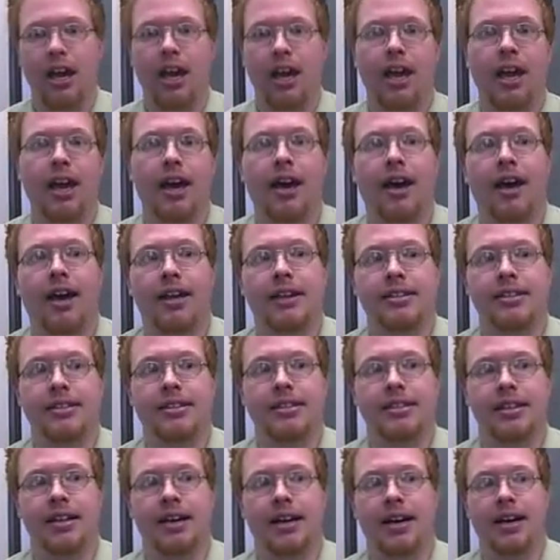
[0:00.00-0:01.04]

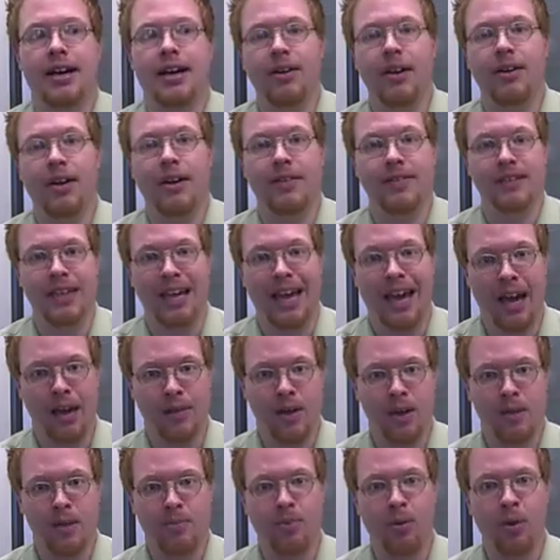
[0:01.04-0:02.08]
And you have a
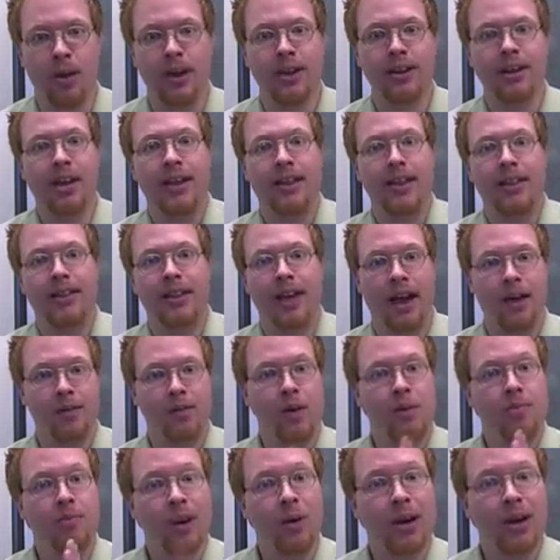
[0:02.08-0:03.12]
halfway point. The
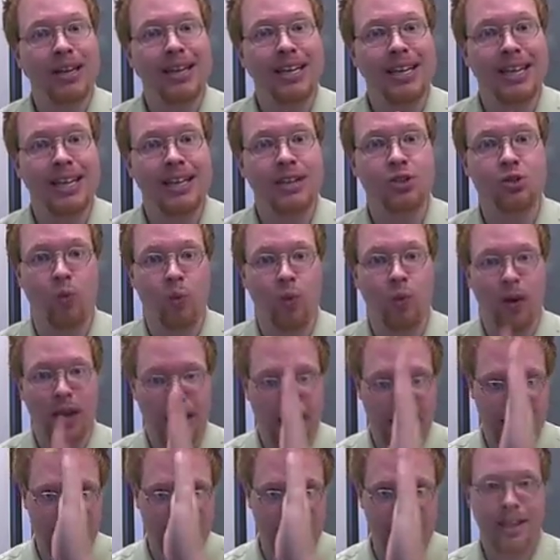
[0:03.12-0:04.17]
halfway point is
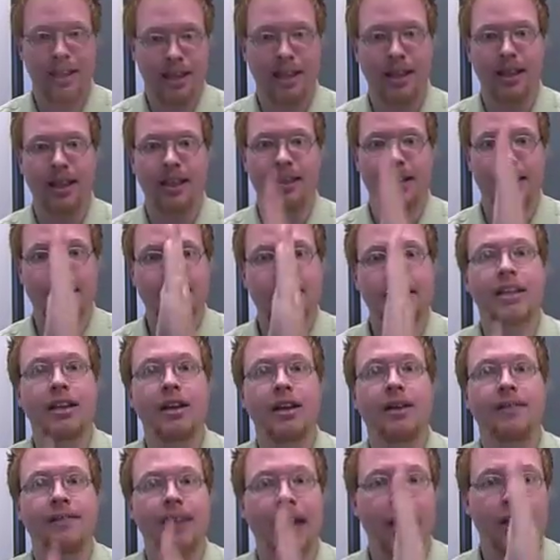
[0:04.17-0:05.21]
when they
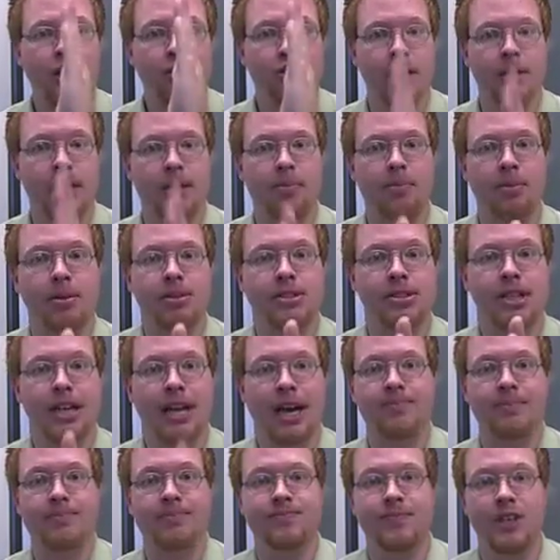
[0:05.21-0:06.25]
send their value check
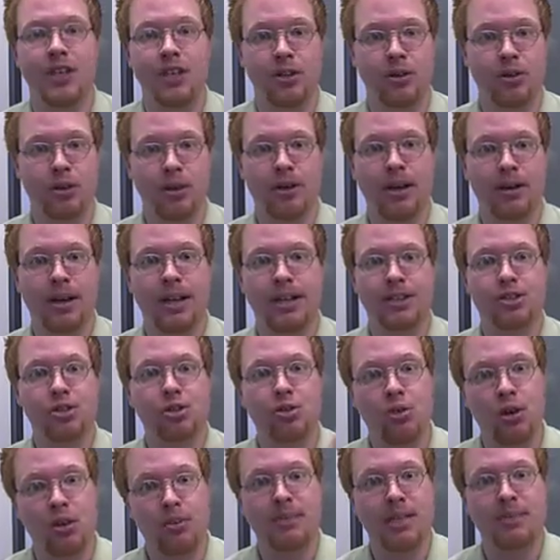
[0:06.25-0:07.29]
person out, either an
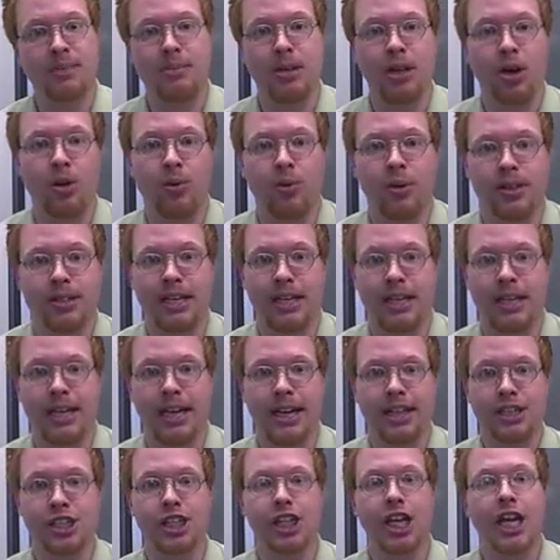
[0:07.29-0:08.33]
appraiser or a BPO real
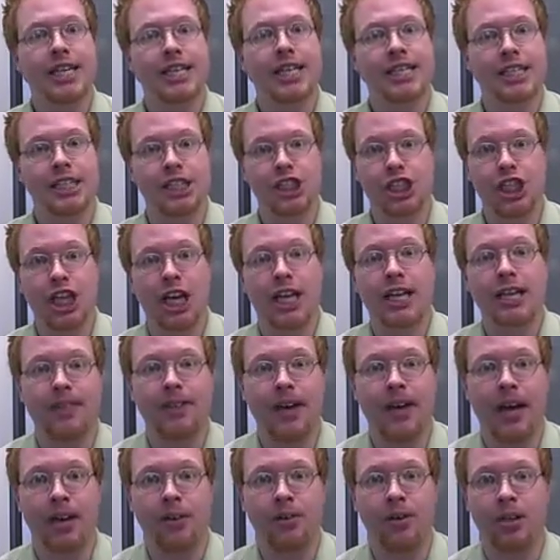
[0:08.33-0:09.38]
estate agent, to check the
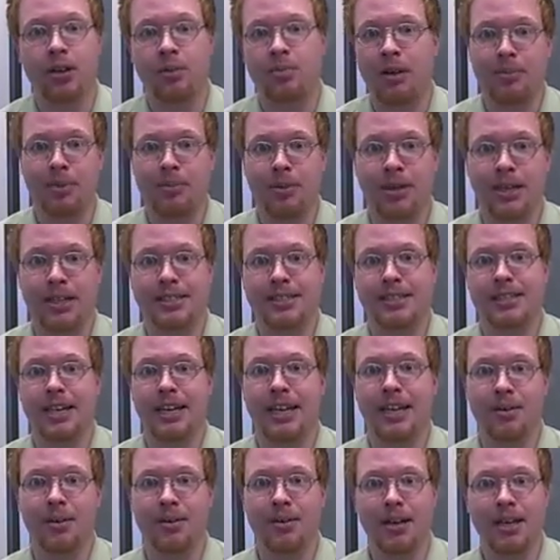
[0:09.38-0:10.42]
value on the property and
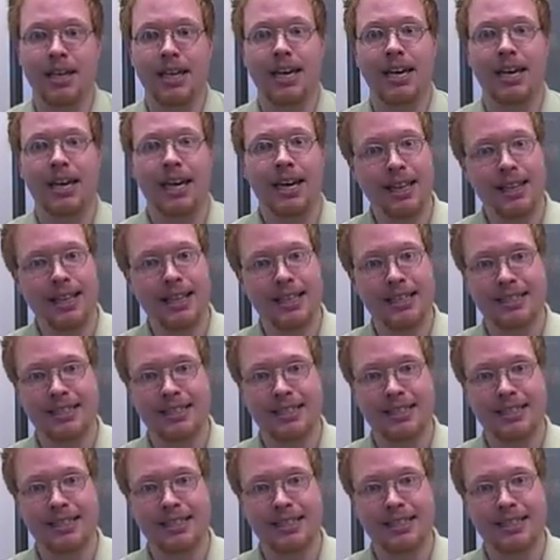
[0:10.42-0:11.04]
say, okay,